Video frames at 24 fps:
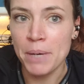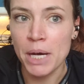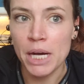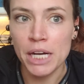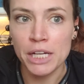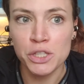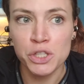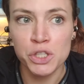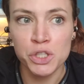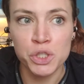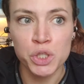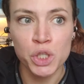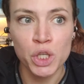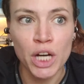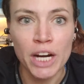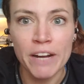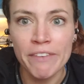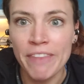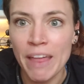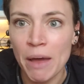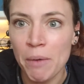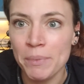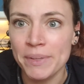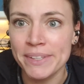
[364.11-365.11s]
box
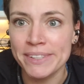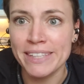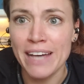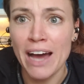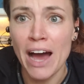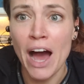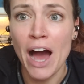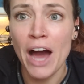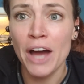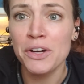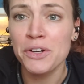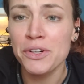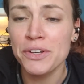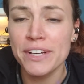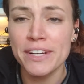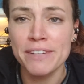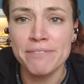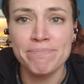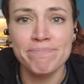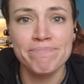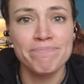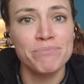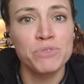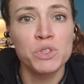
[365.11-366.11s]
truck that was
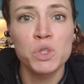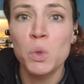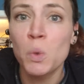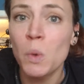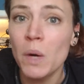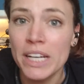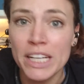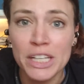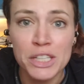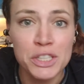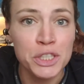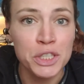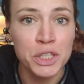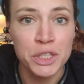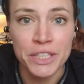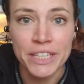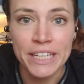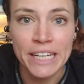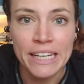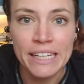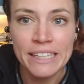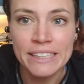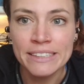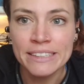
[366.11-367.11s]
120
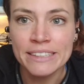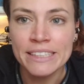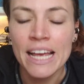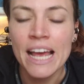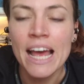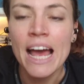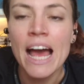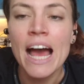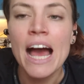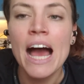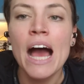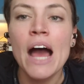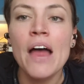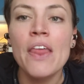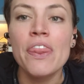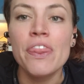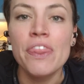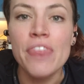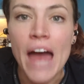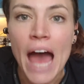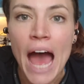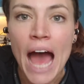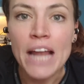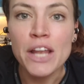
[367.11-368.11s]
degrees?
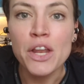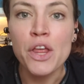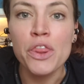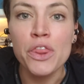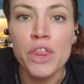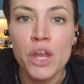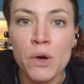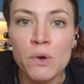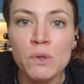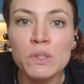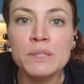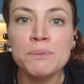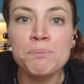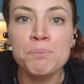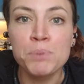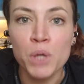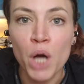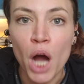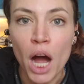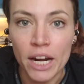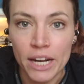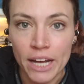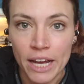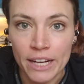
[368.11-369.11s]
Those
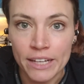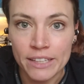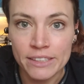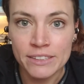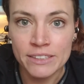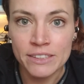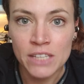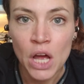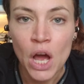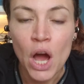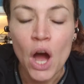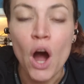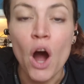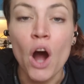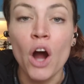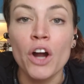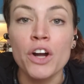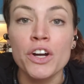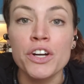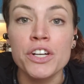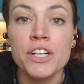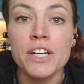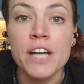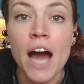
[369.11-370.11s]
products
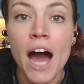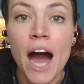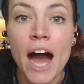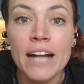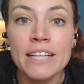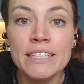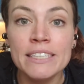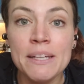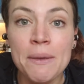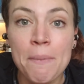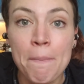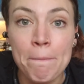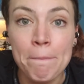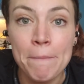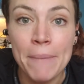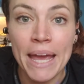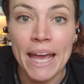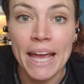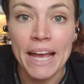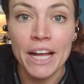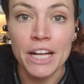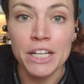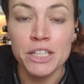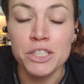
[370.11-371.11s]
are not
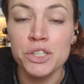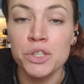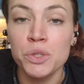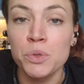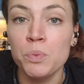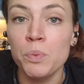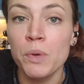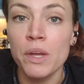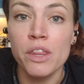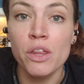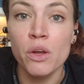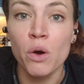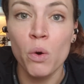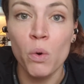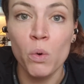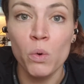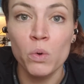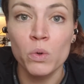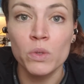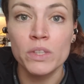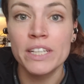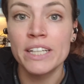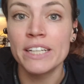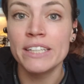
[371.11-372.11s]
made to
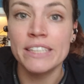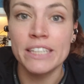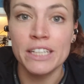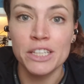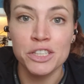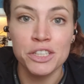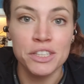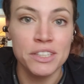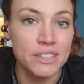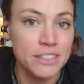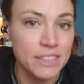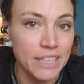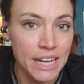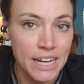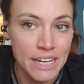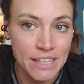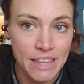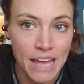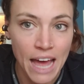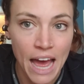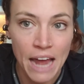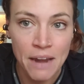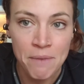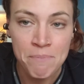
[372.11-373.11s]
withhold conditions like
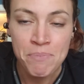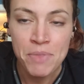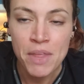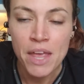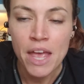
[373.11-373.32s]
that.